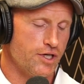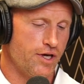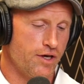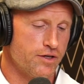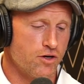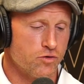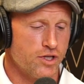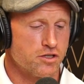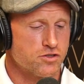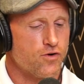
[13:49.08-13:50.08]
and, and, you know, and
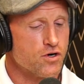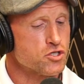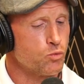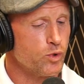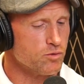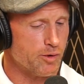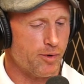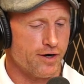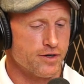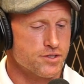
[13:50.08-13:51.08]
then as far as wheel
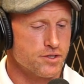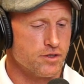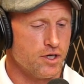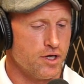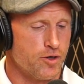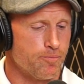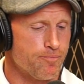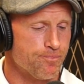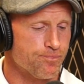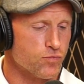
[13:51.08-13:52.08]
repairs,
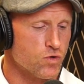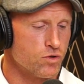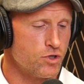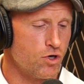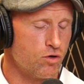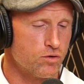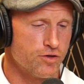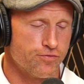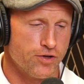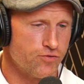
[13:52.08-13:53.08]
um, you know,
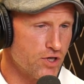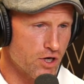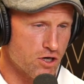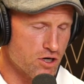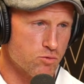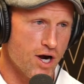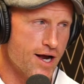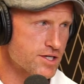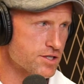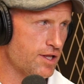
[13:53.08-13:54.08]
if, if you get curb
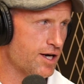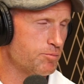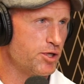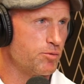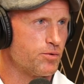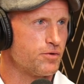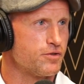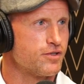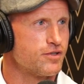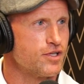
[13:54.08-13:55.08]
rash, a lot of
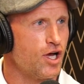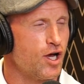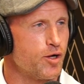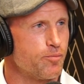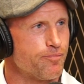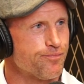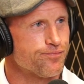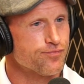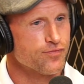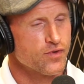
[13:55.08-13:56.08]
people um,
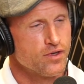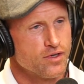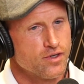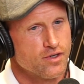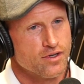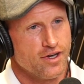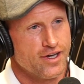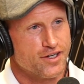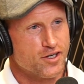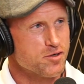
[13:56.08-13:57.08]

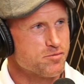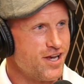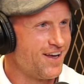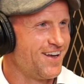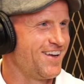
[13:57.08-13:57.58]
hit curbs